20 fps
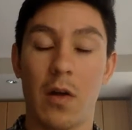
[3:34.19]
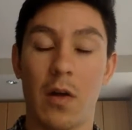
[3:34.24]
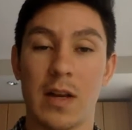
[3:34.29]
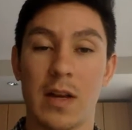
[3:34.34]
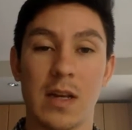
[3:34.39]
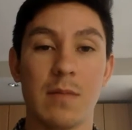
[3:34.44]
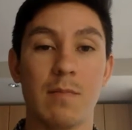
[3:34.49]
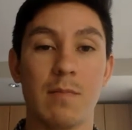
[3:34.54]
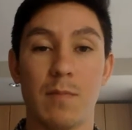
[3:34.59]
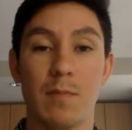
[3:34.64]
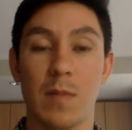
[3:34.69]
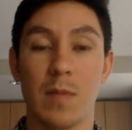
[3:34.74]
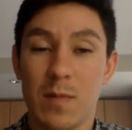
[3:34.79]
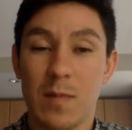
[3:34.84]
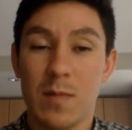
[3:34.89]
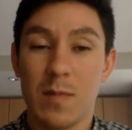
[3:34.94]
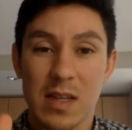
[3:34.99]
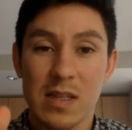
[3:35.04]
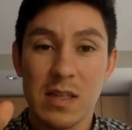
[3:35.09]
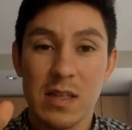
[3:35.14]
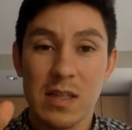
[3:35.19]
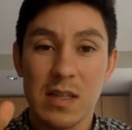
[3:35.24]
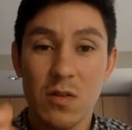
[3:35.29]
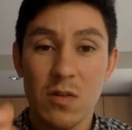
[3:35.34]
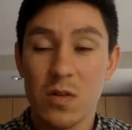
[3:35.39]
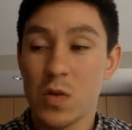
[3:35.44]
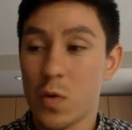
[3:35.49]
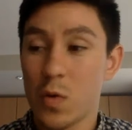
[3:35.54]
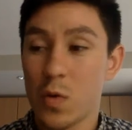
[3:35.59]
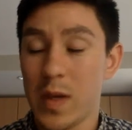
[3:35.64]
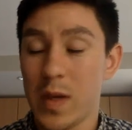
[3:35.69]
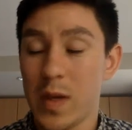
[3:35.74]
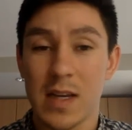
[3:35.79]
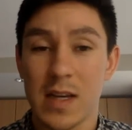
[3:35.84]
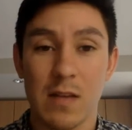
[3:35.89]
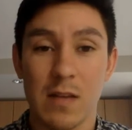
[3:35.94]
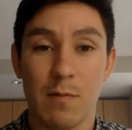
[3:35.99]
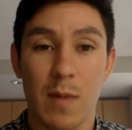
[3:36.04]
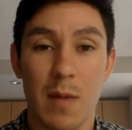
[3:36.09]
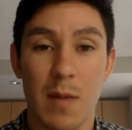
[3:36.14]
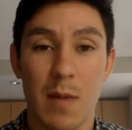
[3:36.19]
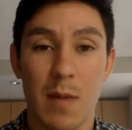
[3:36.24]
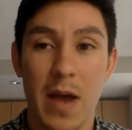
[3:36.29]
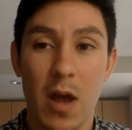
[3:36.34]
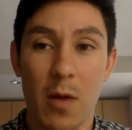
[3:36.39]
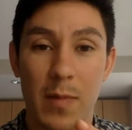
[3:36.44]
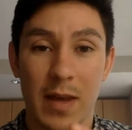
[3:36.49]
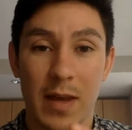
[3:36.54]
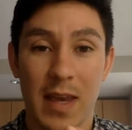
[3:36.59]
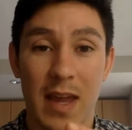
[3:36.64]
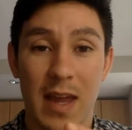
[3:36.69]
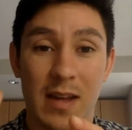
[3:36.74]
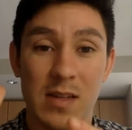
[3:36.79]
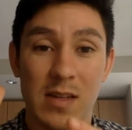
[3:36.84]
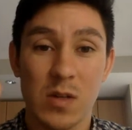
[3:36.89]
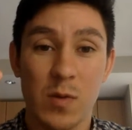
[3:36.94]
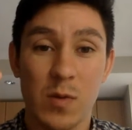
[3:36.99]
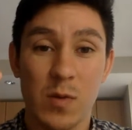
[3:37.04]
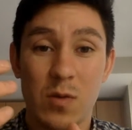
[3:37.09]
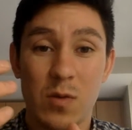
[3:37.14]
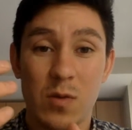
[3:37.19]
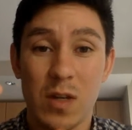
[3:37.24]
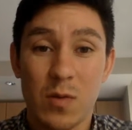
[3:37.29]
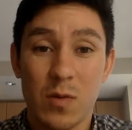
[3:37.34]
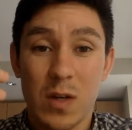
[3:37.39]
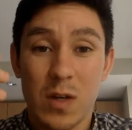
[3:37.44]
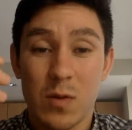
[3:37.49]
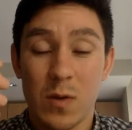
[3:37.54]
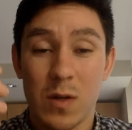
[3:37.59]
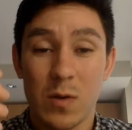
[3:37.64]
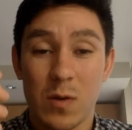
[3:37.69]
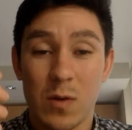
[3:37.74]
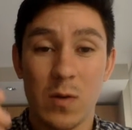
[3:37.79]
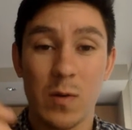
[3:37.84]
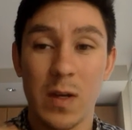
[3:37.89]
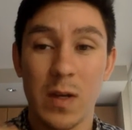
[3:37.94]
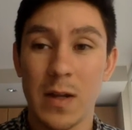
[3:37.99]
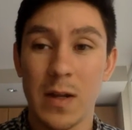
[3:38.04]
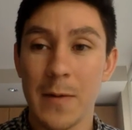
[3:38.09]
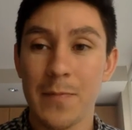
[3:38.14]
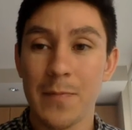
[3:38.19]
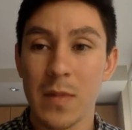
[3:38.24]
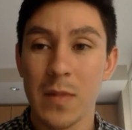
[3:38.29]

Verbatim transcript: And he'd give me these little tweaks of my biomechanics tweak, tweak, tweak, tweak, tweak, tweak.